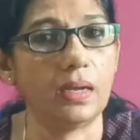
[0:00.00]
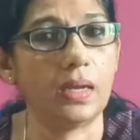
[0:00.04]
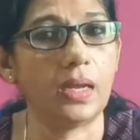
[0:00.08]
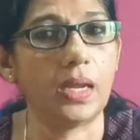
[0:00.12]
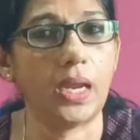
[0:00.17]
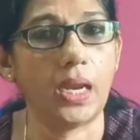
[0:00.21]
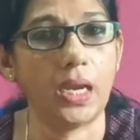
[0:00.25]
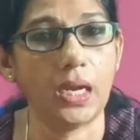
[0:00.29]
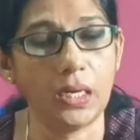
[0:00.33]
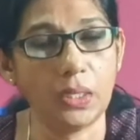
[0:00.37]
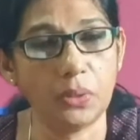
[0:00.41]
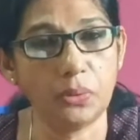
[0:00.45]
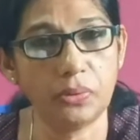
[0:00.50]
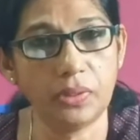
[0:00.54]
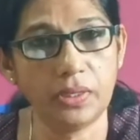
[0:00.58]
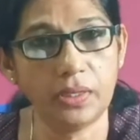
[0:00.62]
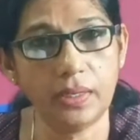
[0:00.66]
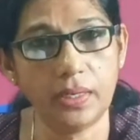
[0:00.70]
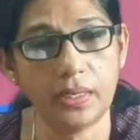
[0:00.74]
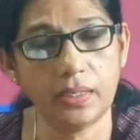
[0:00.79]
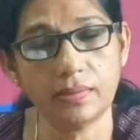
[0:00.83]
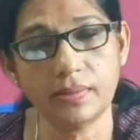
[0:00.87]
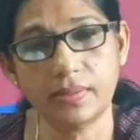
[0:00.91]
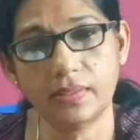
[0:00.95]
included
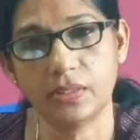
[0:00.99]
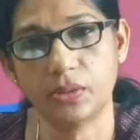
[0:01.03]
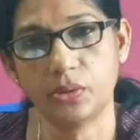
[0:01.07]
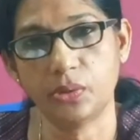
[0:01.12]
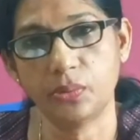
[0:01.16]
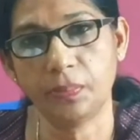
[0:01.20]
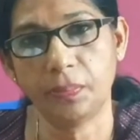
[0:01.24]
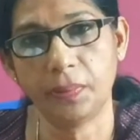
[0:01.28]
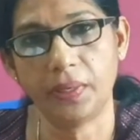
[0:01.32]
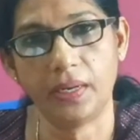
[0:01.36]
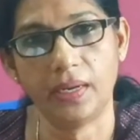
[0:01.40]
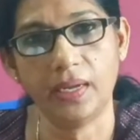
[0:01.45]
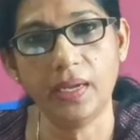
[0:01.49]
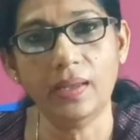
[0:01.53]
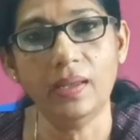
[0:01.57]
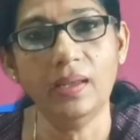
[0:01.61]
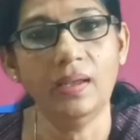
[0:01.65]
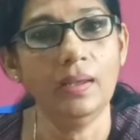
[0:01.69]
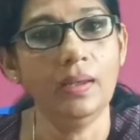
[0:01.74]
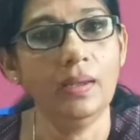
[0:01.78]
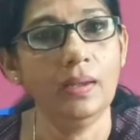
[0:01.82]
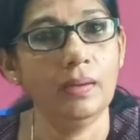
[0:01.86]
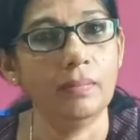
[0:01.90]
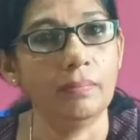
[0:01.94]
in
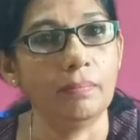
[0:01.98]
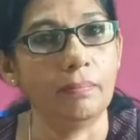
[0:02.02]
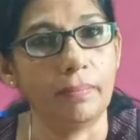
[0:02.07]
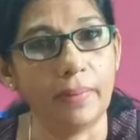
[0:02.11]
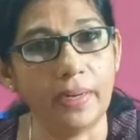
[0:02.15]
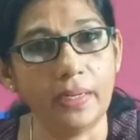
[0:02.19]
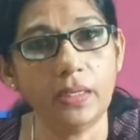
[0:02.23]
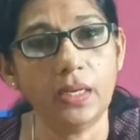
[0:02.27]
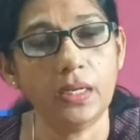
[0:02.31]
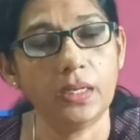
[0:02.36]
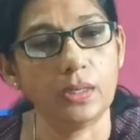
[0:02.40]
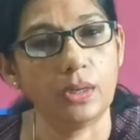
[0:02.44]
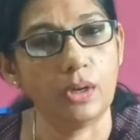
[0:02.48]
COPD but